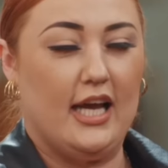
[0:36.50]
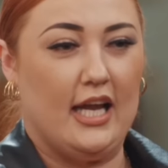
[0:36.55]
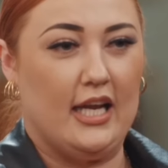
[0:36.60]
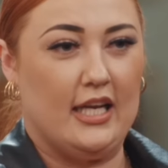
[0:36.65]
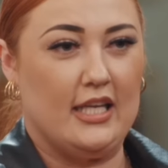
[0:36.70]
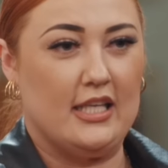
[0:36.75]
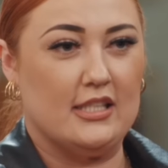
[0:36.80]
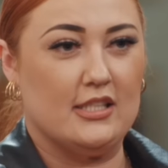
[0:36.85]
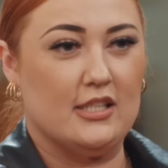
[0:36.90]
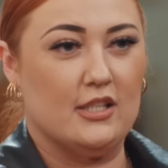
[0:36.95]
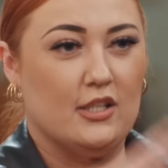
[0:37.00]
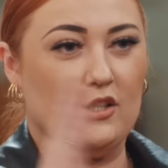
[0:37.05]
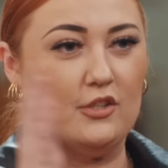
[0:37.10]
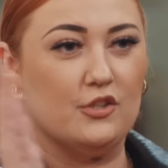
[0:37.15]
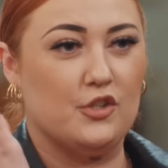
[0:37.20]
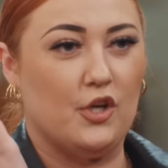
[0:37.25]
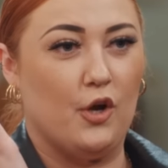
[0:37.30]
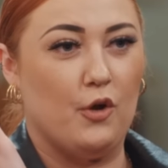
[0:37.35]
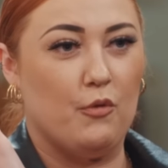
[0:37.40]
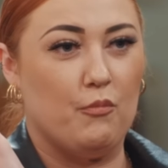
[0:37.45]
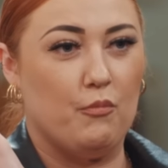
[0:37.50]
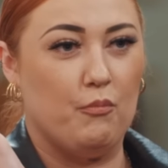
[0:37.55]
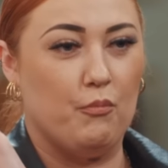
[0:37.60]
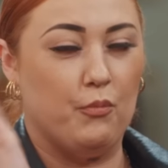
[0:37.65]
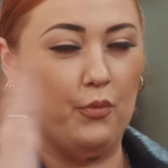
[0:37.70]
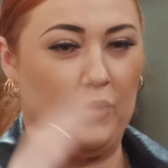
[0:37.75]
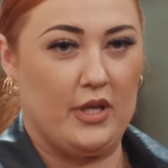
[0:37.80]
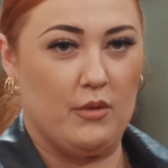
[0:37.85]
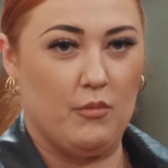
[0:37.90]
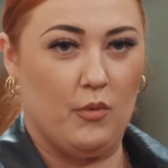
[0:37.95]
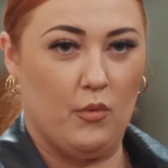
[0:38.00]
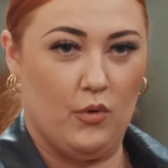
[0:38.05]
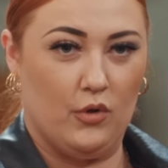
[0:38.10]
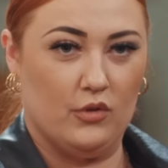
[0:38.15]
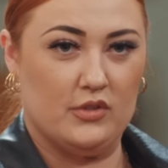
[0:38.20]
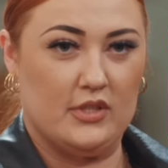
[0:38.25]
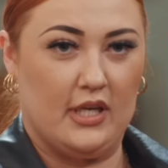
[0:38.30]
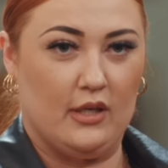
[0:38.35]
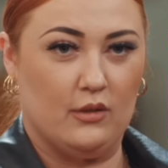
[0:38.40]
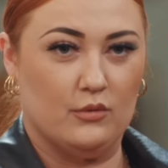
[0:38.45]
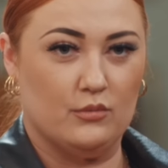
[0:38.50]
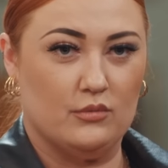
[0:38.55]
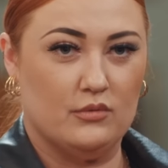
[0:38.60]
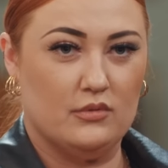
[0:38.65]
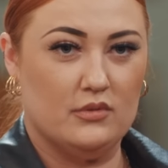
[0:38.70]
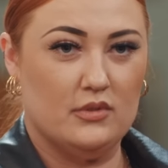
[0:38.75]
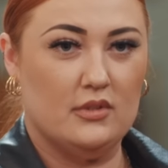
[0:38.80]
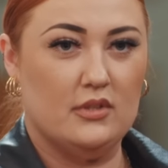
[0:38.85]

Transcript: I need to start bringing my walls down